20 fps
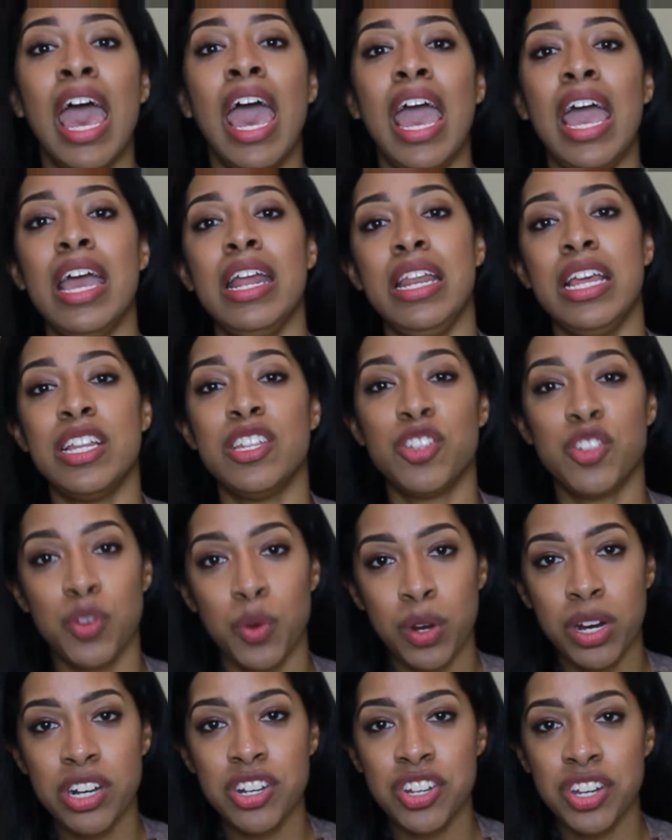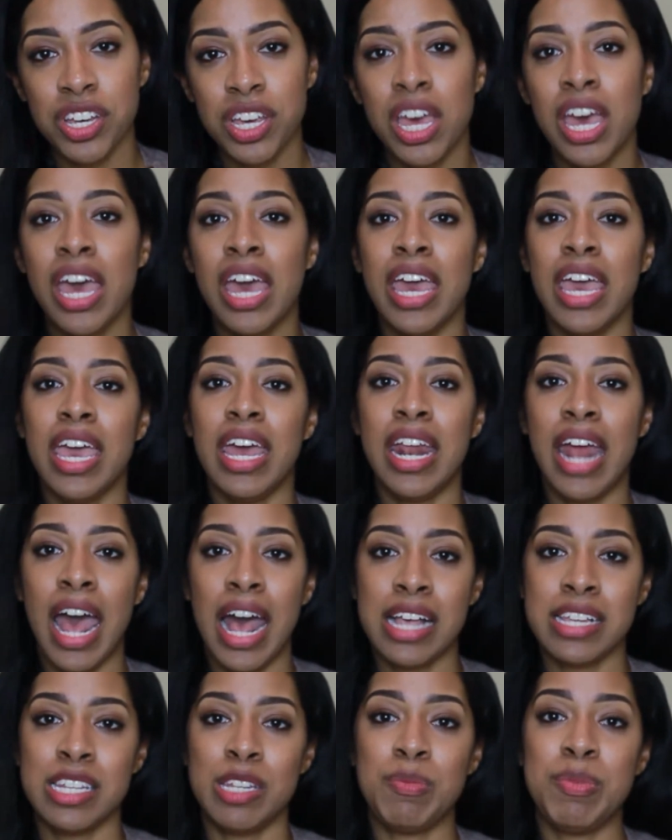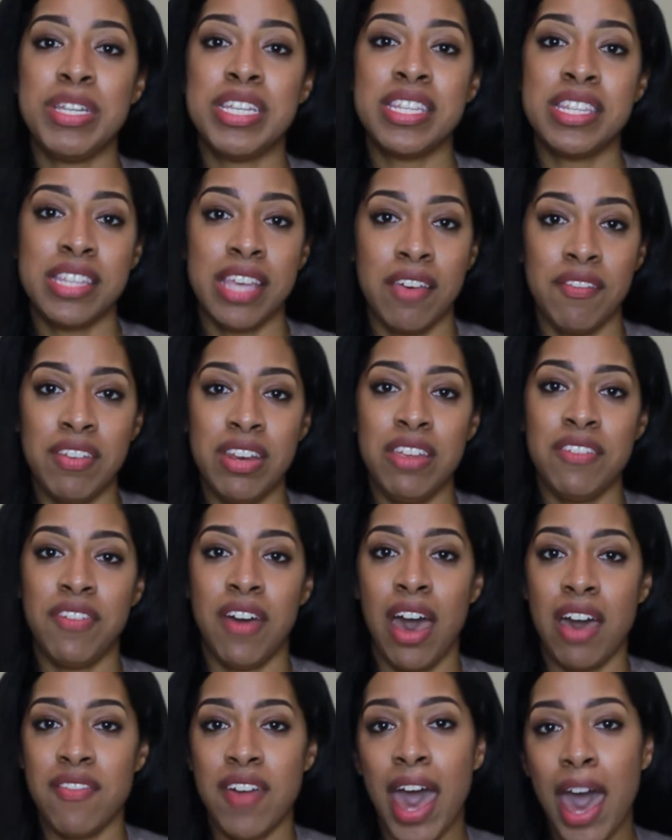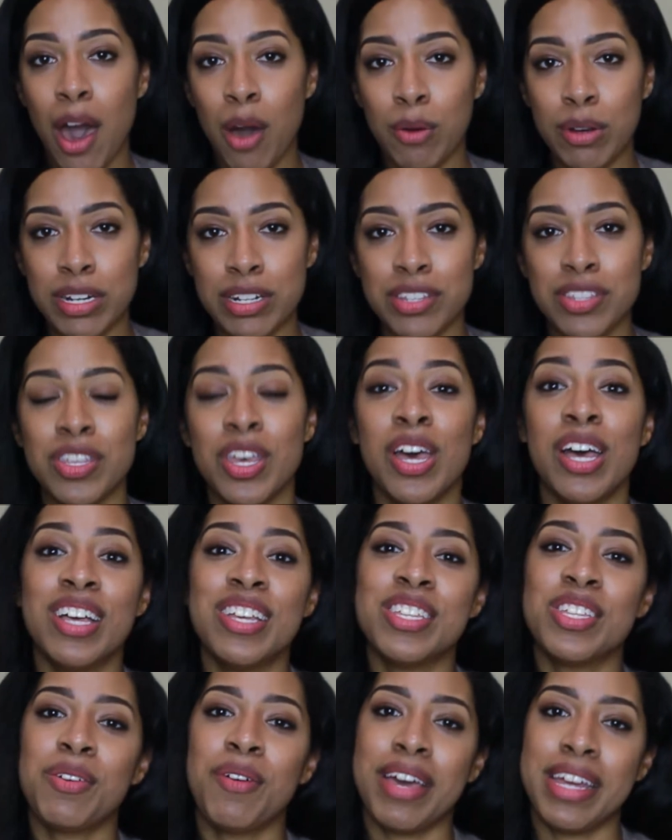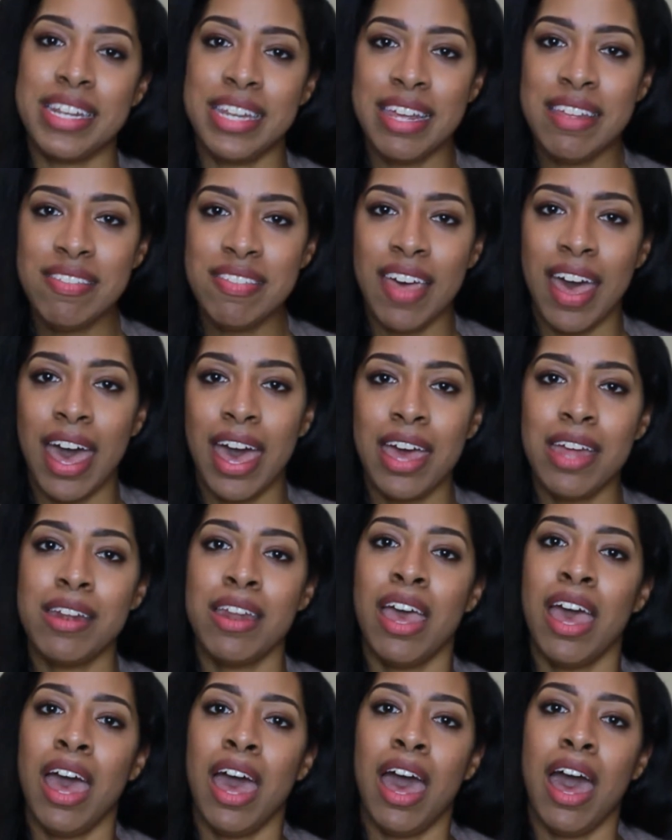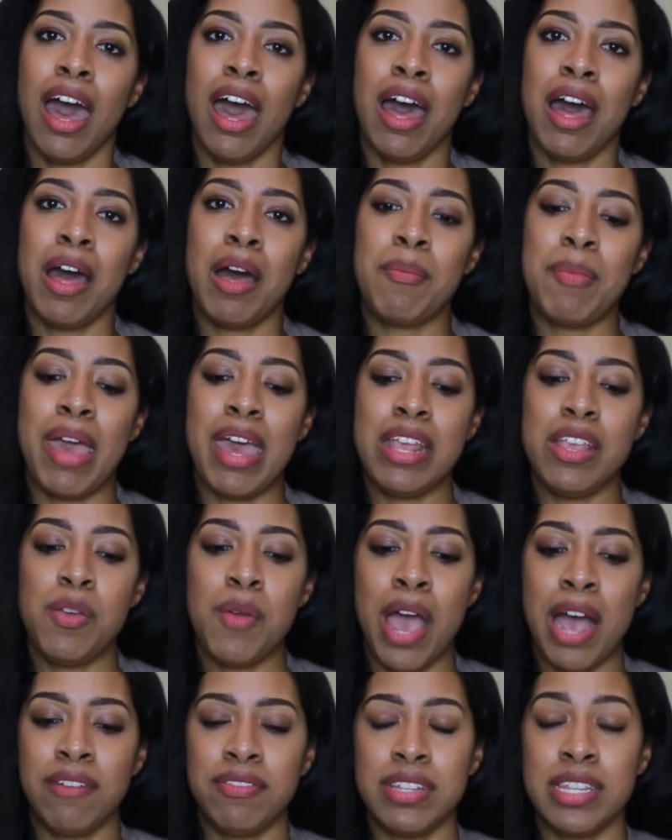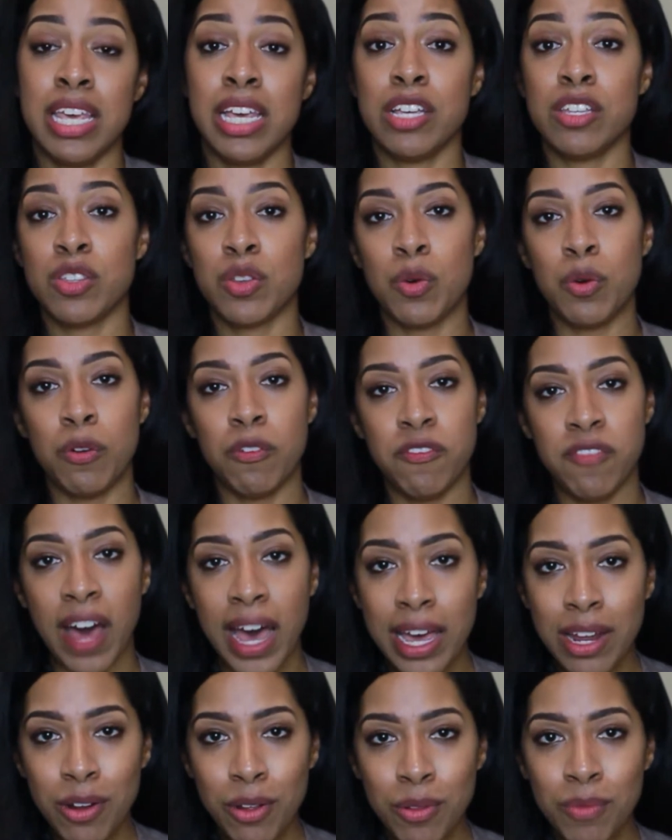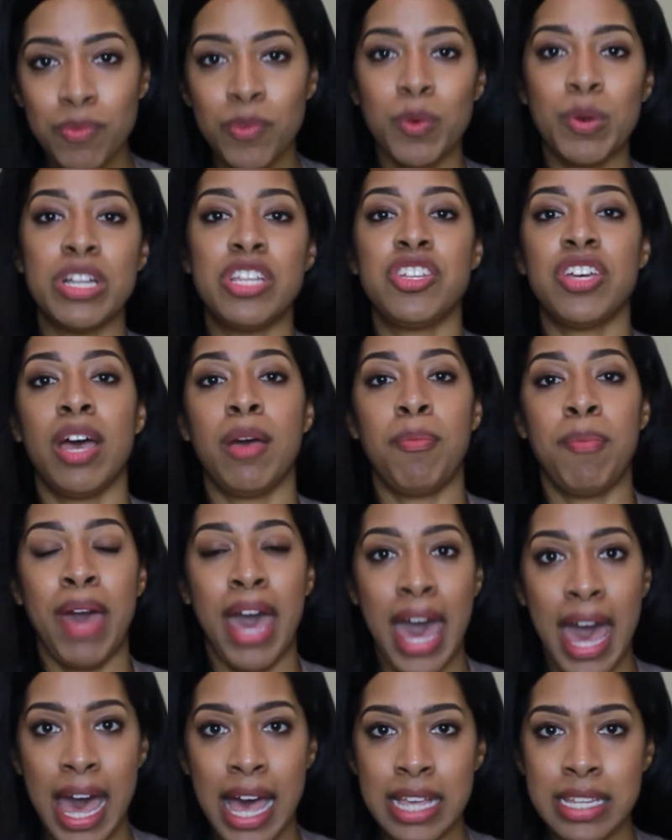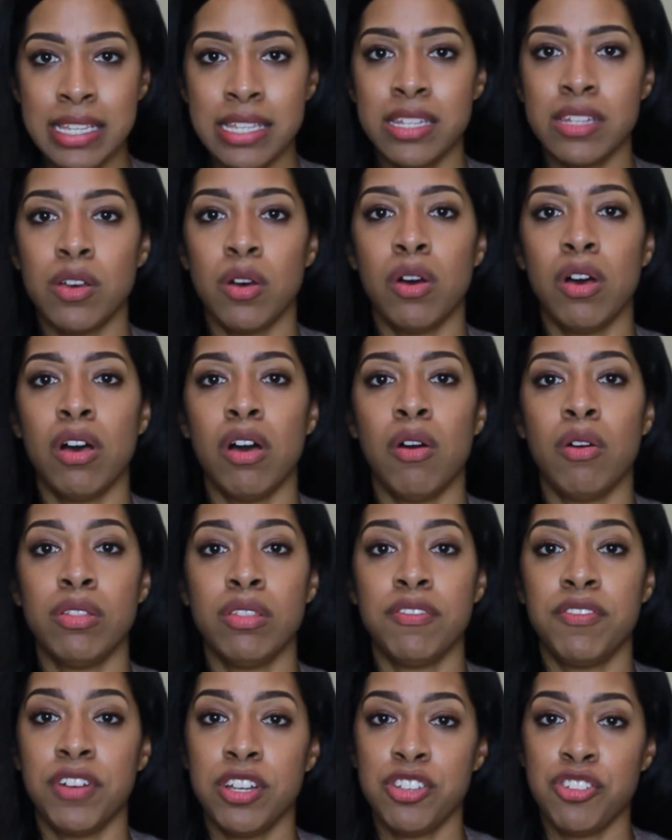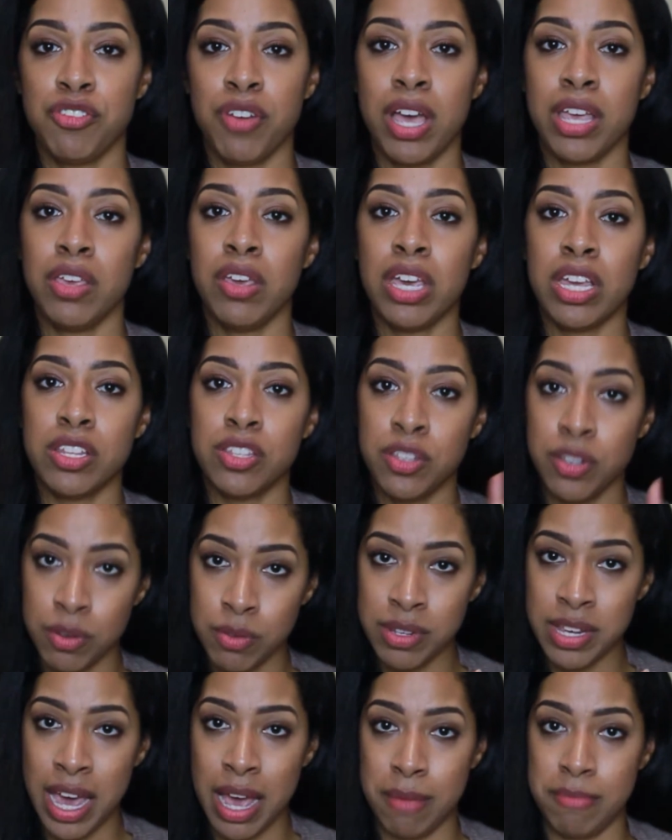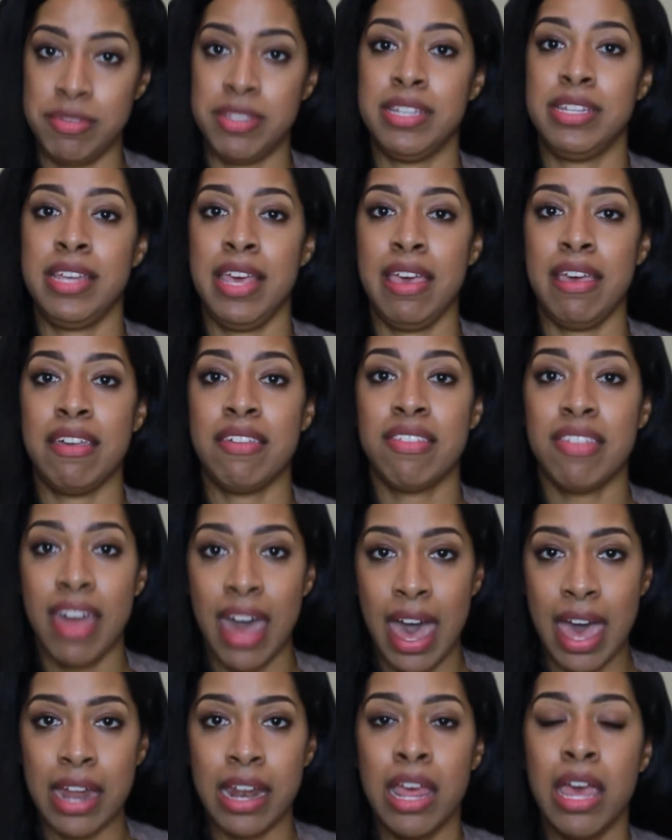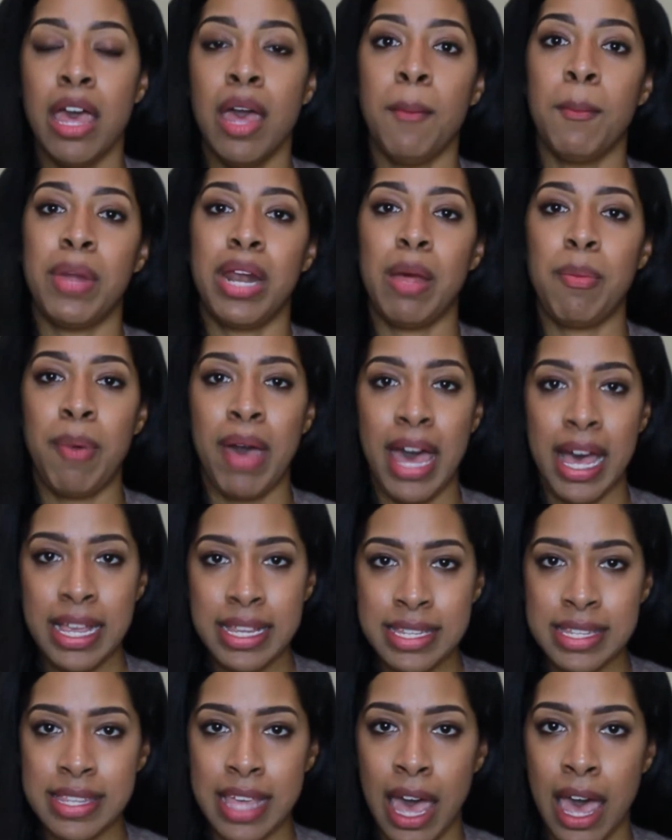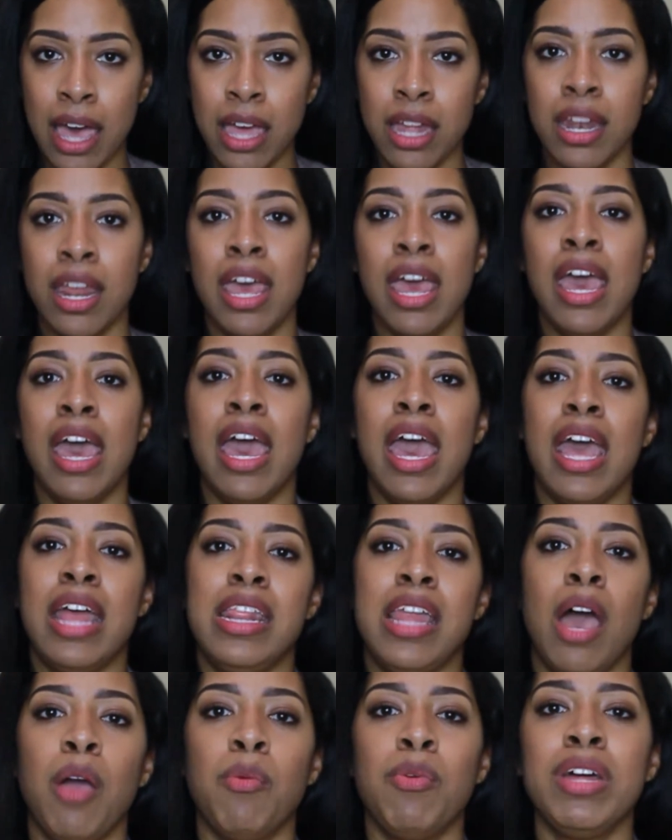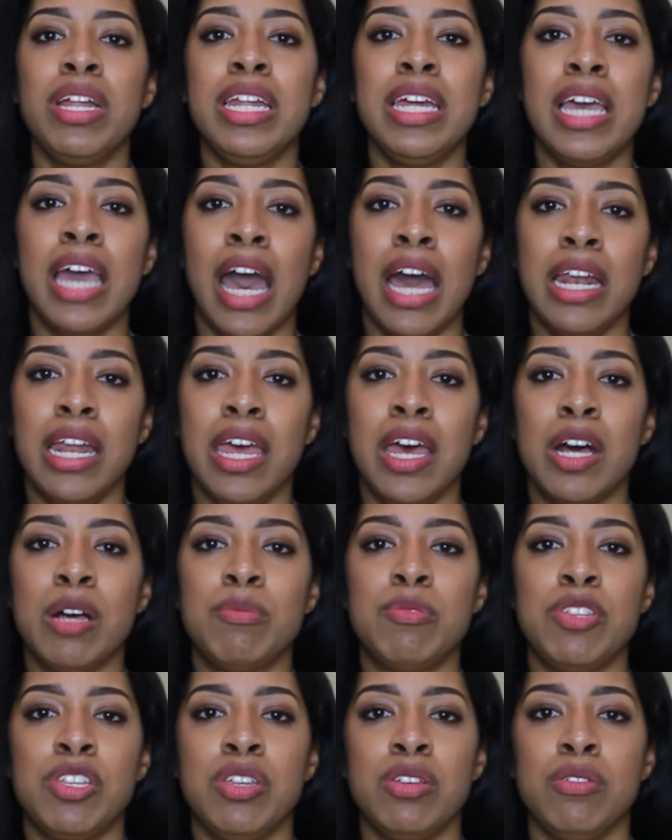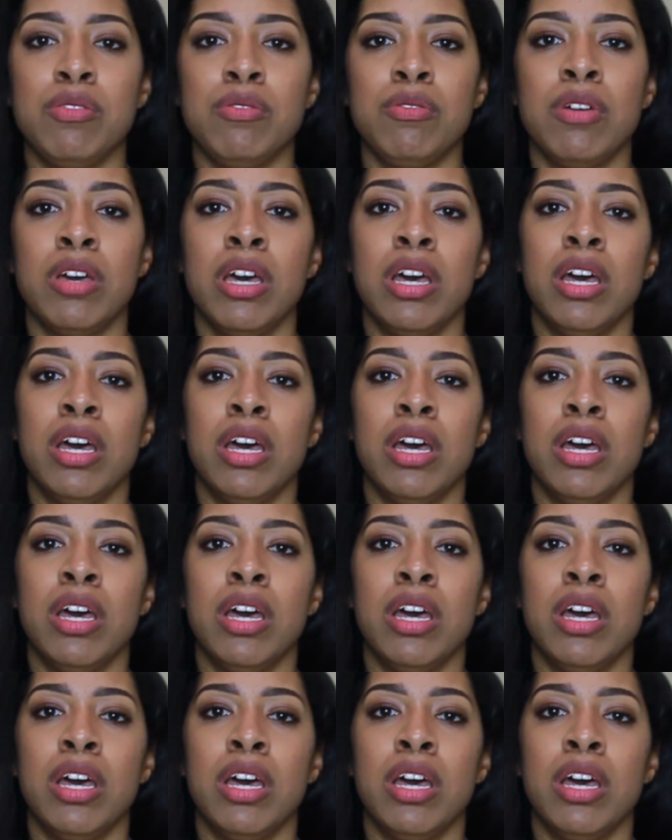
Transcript: And in Georgia, it has to be 75 hours. So I did that um, and you have to take a school final, which I passed on the first try. You get two times to take that, but I passed that and that really kind of helps you